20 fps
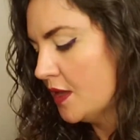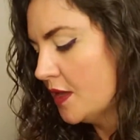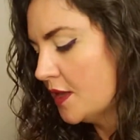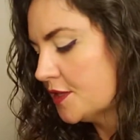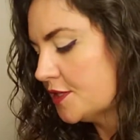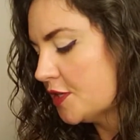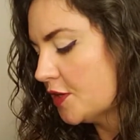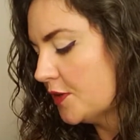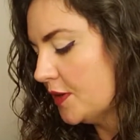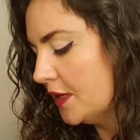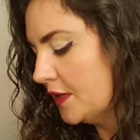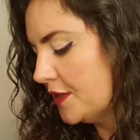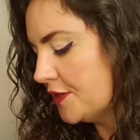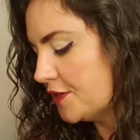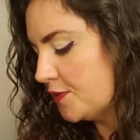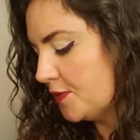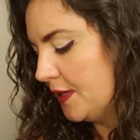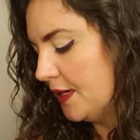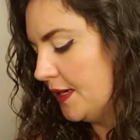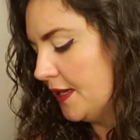So in
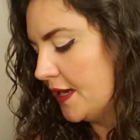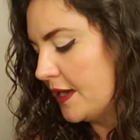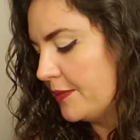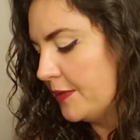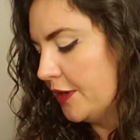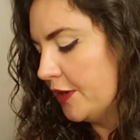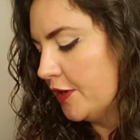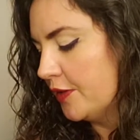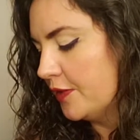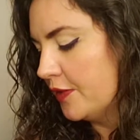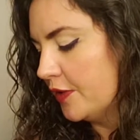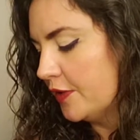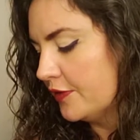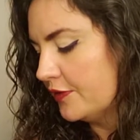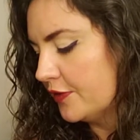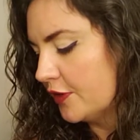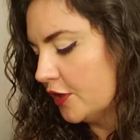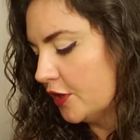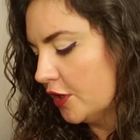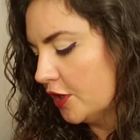this reading, I'm going to go
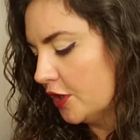over